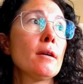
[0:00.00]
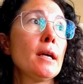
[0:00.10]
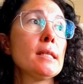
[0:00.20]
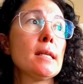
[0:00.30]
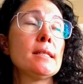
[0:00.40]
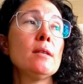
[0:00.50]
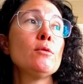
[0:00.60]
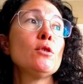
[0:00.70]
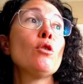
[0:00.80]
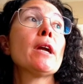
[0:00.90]
As I said,
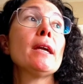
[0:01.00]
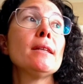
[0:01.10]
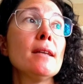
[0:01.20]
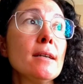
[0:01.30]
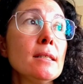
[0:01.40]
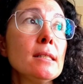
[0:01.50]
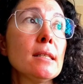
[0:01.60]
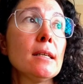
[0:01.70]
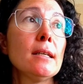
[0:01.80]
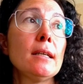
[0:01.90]
what OCI does,
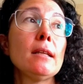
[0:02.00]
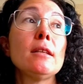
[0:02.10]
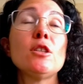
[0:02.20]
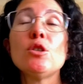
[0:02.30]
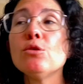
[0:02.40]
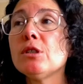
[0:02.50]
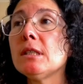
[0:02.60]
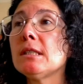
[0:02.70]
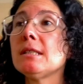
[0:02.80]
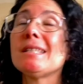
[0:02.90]
it
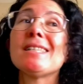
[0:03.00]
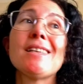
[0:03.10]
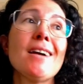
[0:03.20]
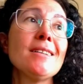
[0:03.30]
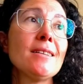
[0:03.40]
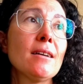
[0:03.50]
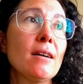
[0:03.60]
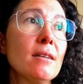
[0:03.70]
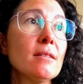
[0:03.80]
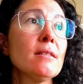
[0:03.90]
uses this
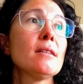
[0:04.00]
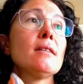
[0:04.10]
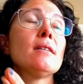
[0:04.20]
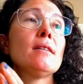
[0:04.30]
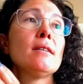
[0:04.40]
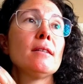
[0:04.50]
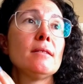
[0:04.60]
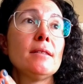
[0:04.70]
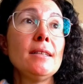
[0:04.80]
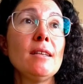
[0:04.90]
sidecar
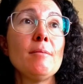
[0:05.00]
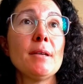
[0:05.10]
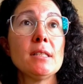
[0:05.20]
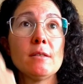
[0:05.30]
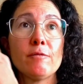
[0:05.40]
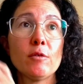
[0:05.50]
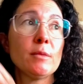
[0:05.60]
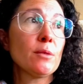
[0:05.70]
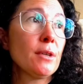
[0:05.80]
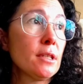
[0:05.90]
database
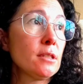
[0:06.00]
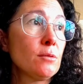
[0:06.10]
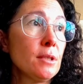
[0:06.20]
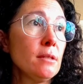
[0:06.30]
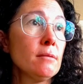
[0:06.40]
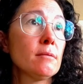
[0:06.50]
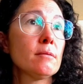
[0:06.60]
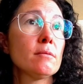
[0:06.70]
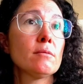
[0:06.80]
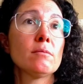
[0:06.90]
from the registry,
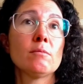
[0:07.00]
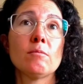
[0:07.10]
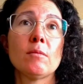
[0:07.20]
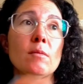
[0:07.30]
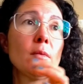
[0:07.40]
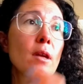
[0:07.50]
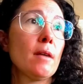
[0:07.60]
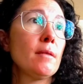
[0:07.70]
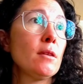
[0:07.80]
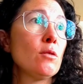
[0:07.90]

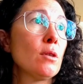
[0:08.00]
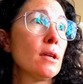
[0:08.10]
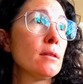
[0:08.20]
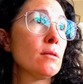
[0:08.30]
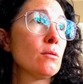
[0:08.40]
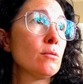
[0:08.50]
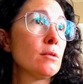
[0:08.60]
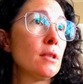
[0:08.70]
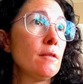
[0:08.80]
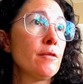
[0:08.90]
and then you can do
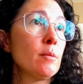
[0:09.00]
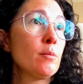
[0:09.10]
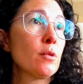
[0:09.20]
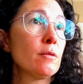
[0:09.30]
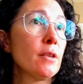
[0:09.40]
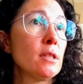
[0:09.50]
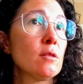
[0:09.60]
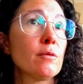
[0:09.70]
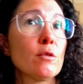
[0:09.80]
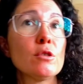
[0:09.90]
different profiles,
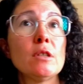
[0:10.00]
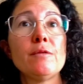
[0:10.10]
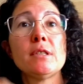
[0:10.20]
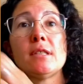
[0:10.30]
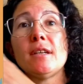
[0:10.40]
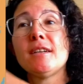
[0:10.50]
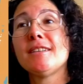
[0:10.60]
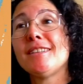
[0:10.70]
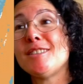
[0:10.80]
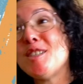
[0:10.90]
of course, if it's the
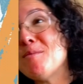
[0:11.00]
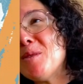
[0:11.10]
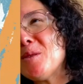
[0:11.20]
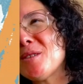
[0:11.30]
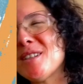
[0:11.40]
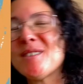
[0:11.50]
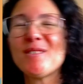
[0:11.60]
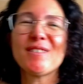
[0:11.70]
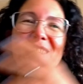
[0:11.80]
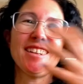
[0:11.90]
gym user
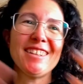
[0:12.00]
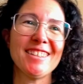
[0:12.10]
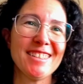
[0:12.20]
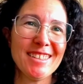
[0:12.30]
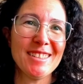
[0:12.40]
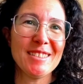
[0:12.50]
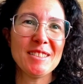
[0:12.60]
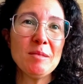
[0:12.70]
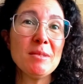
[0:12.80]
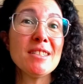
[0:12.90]
or the
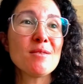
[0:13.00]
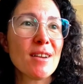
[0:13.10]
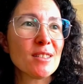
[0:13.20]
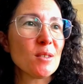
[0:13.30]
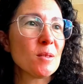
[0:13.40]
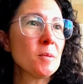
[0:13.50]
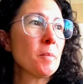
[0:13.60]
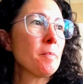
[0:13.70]
gym instructor